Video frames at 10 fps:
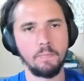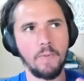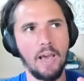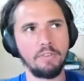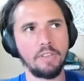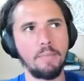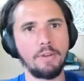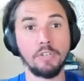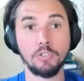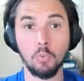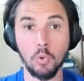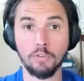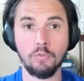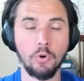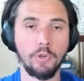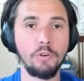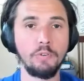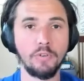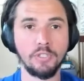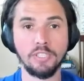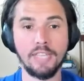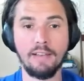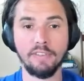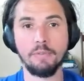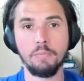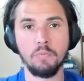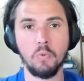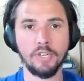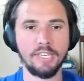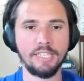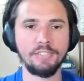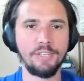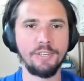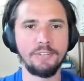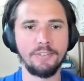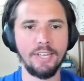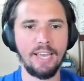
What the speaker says: having the metrics work for you versus having them work against you.